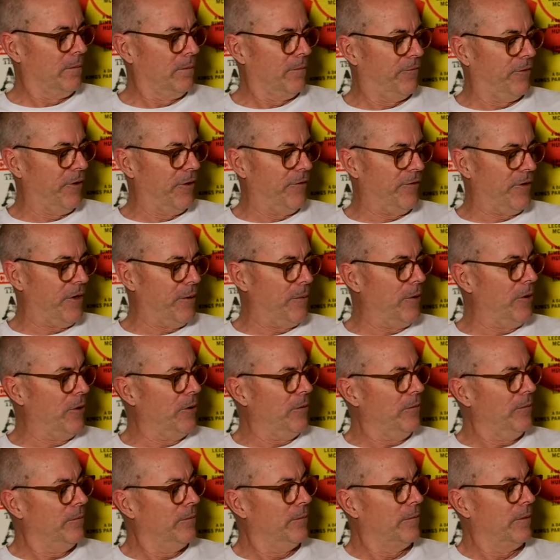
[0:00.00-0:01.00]

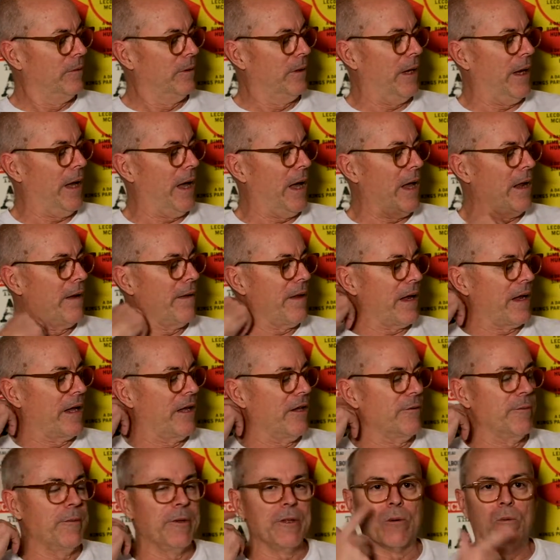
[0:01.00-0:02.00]
50mm, and that
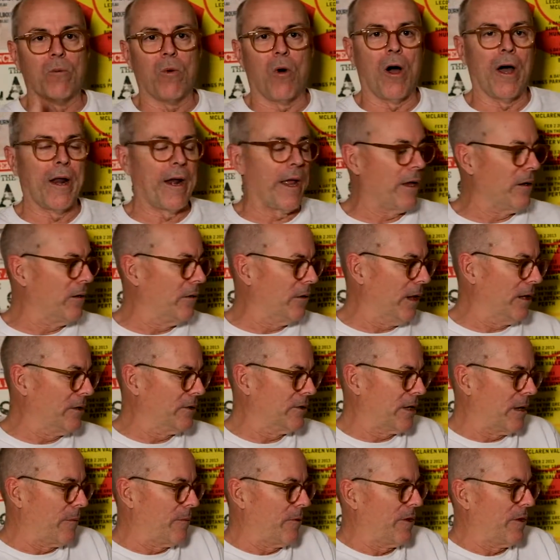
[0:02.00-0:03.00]
gives me the wide angle, and some